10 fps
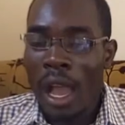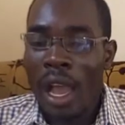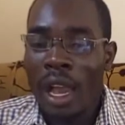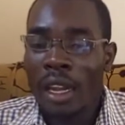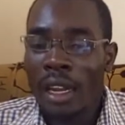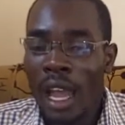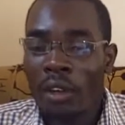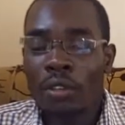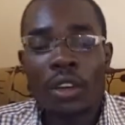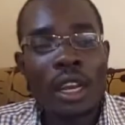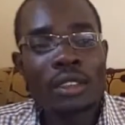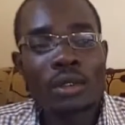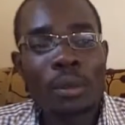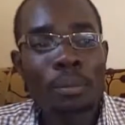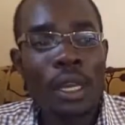Now, for us, we
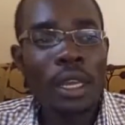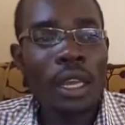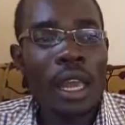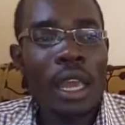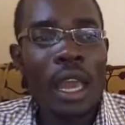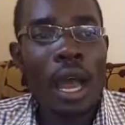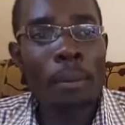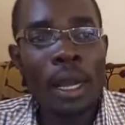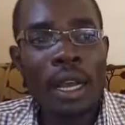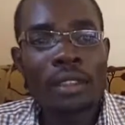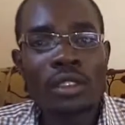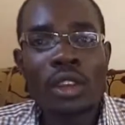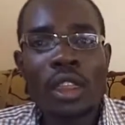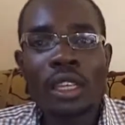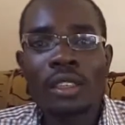bring abacus so
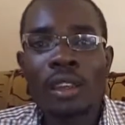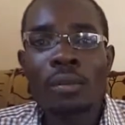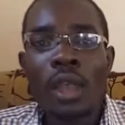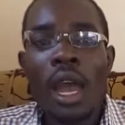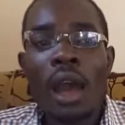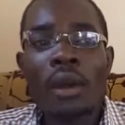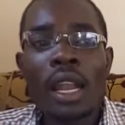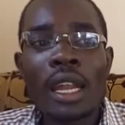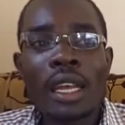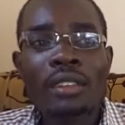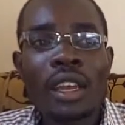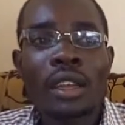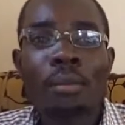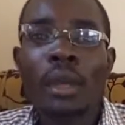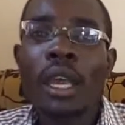that our learners can
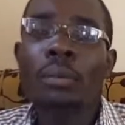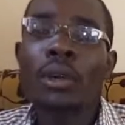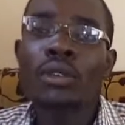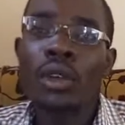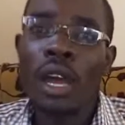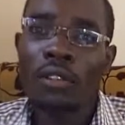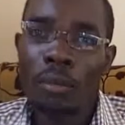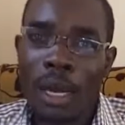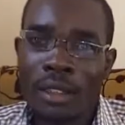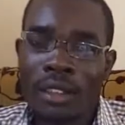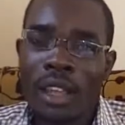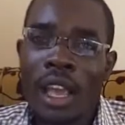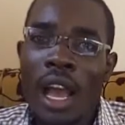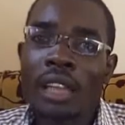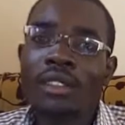be able to love maths.
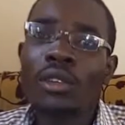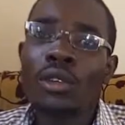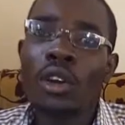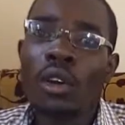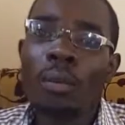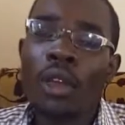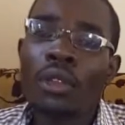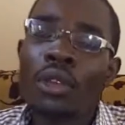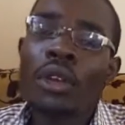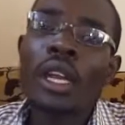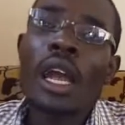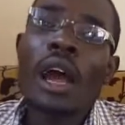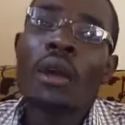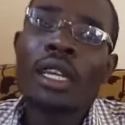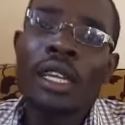As you know, during
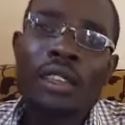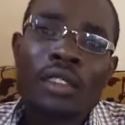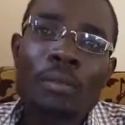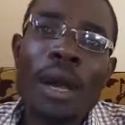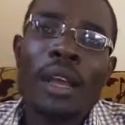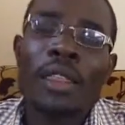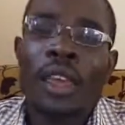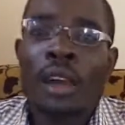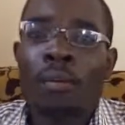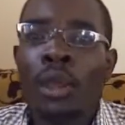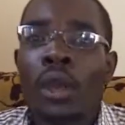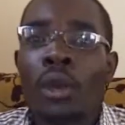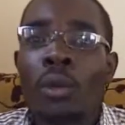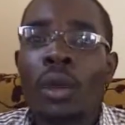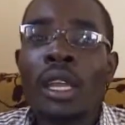our days back there,
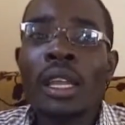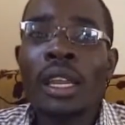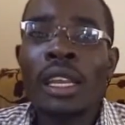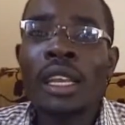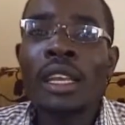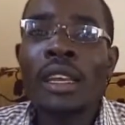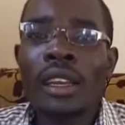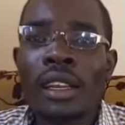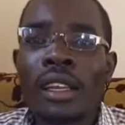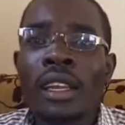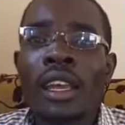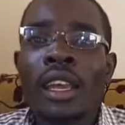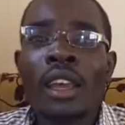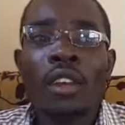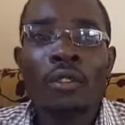we really
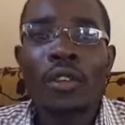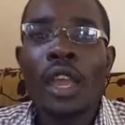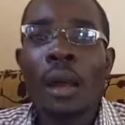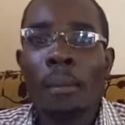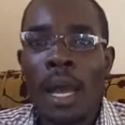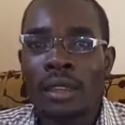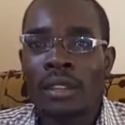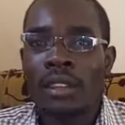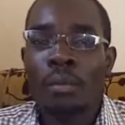fear maths.